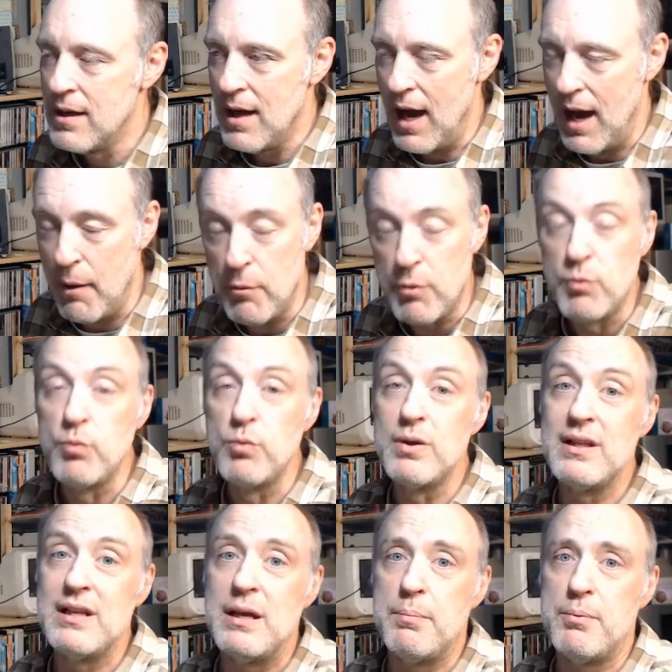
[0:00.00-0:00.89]
I would
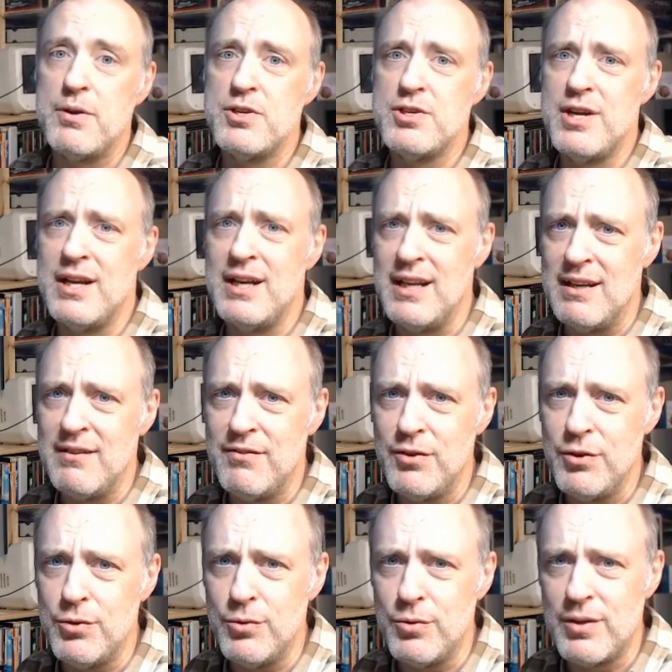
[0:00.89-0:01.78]
really appreciate if
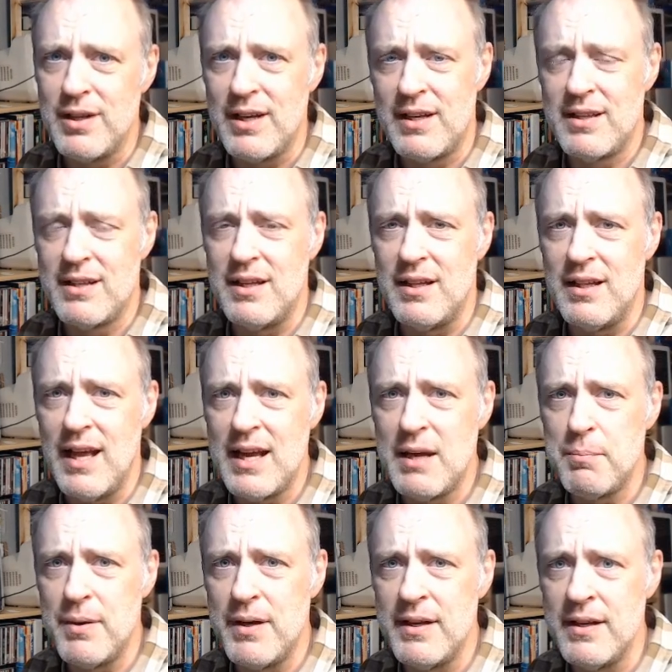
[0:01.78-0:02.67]
you click the
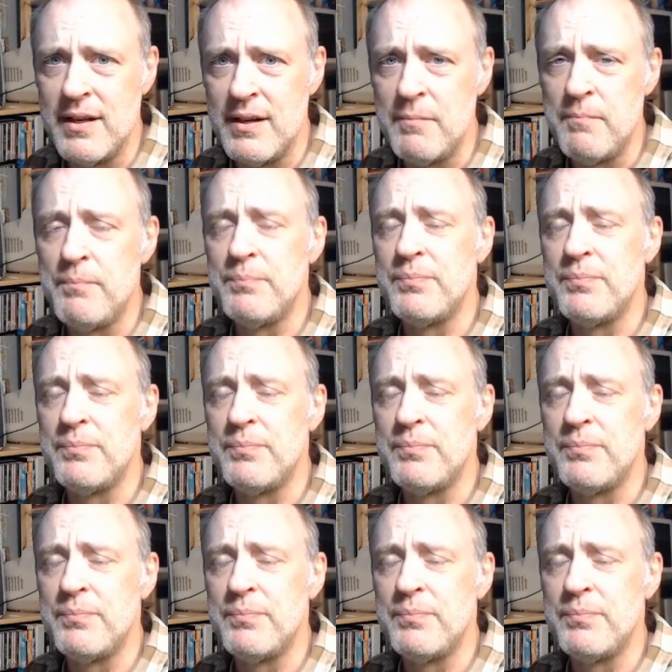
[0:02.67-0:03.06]
like button.